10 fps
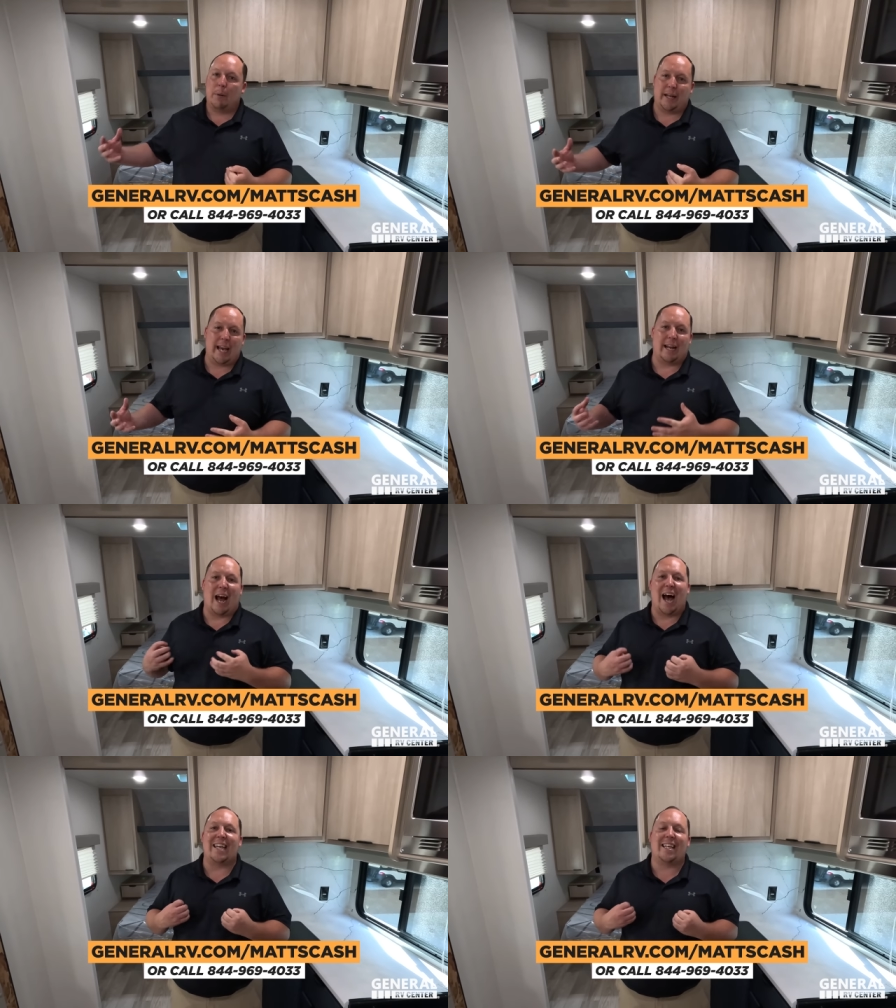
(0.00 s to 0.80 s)
But
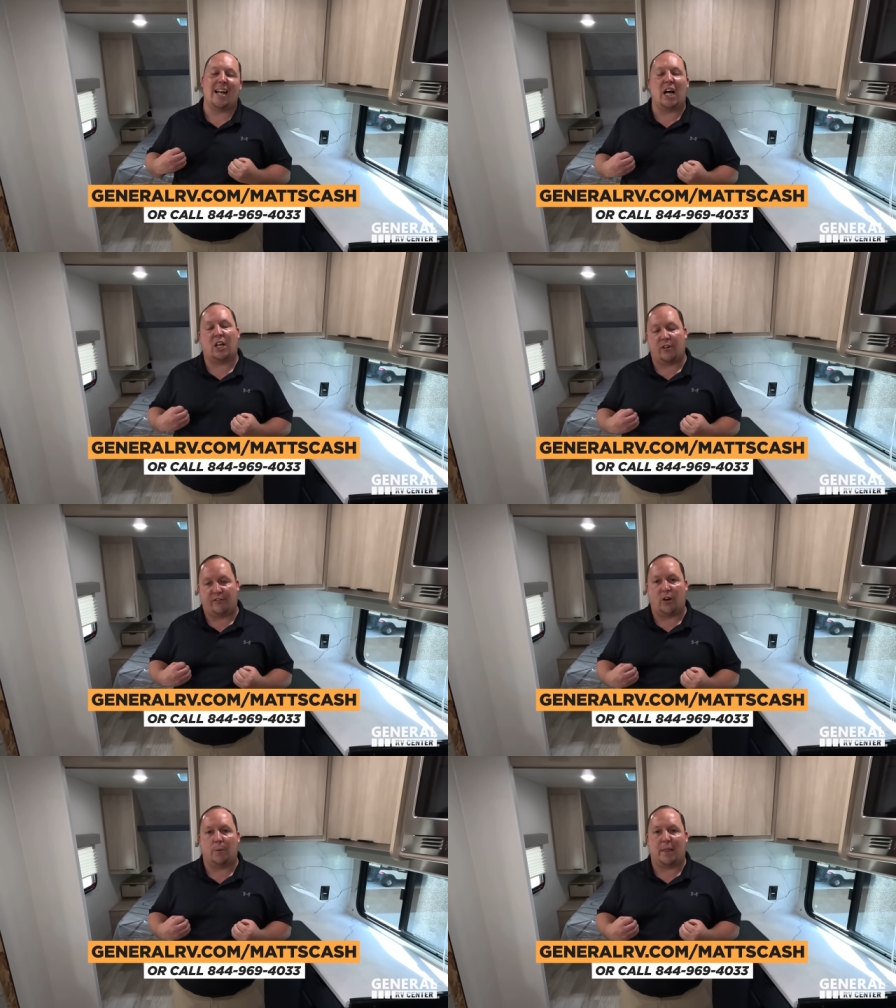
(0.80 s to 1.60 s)
again, I cannot
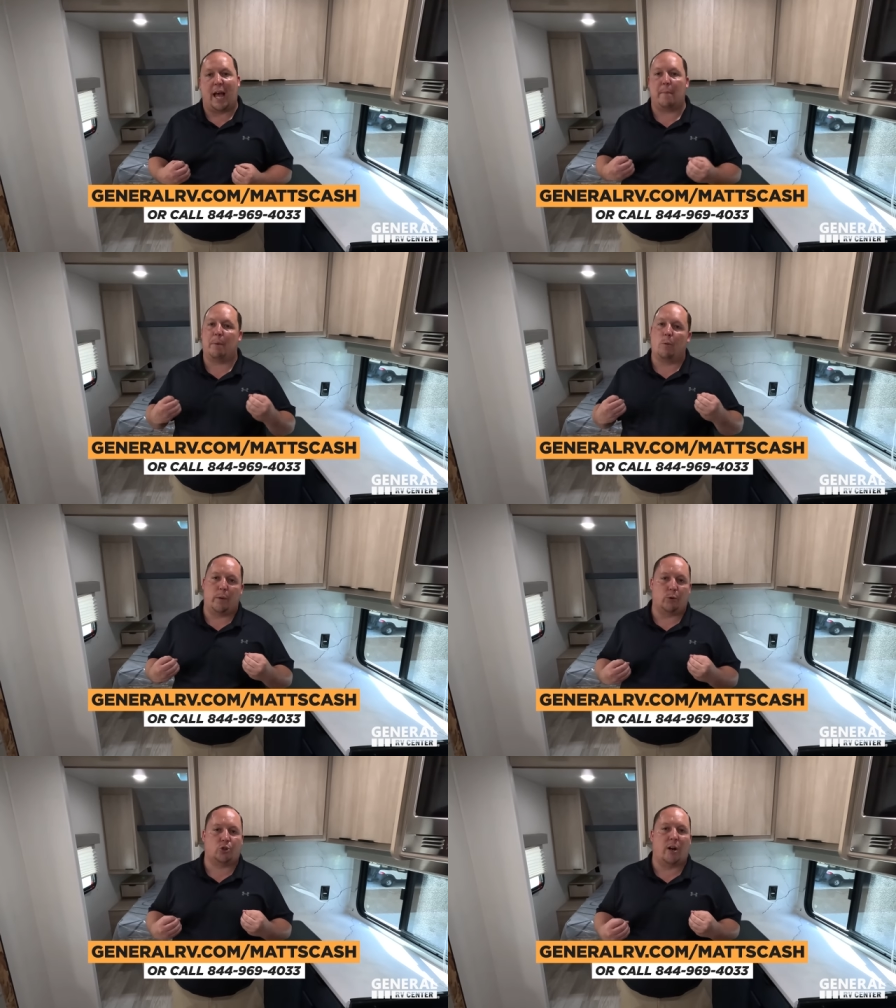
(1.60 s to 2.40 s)
confirm that, but
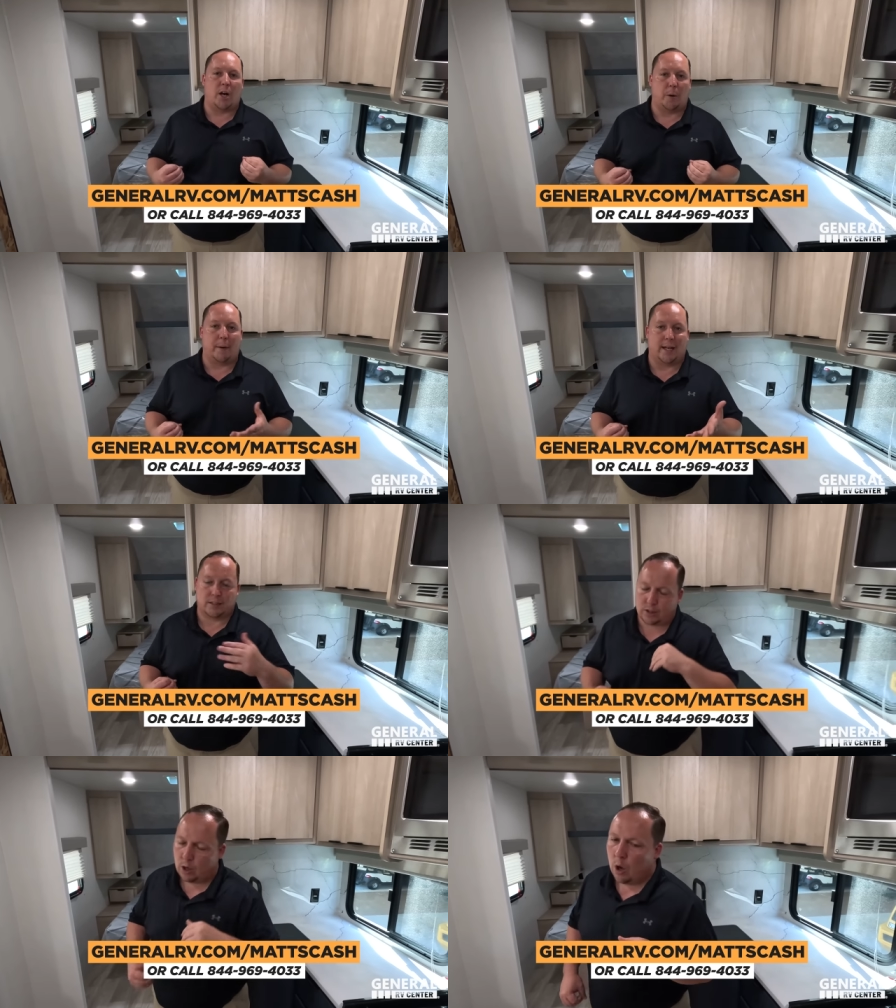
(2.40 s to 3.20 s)
we will try our
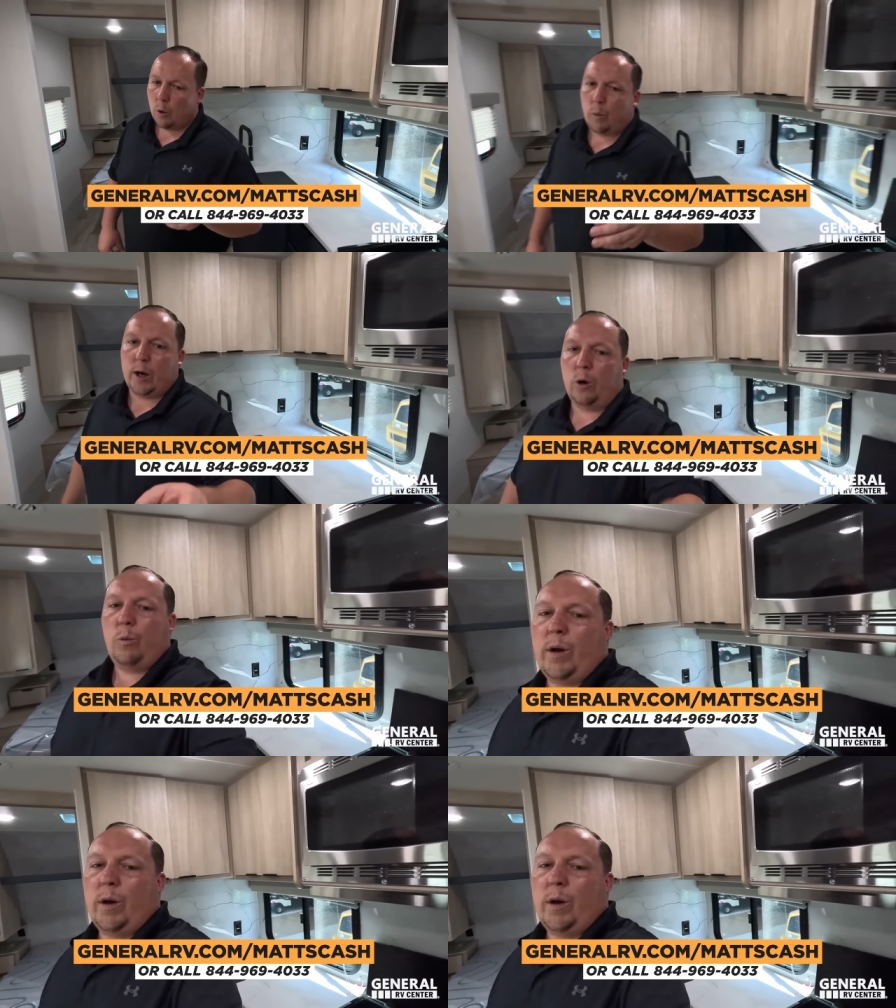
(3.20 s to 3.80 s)
best. Will,